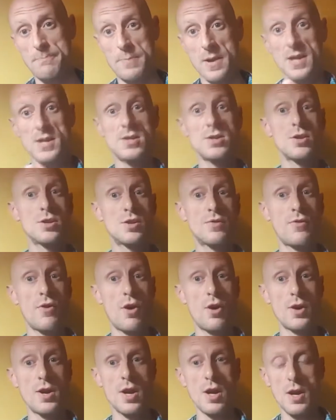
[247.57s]
business
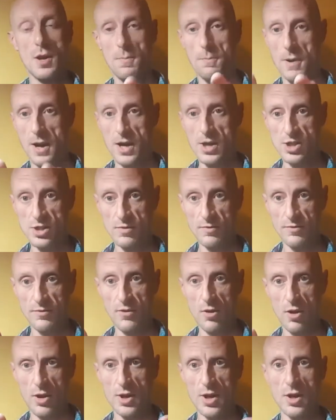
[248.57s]
for you, a passion
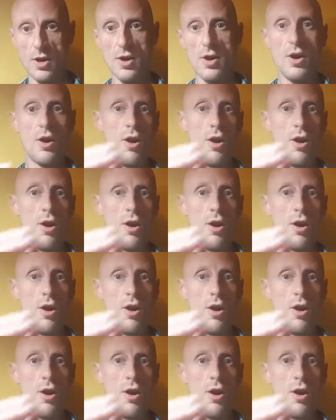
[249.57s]
for you,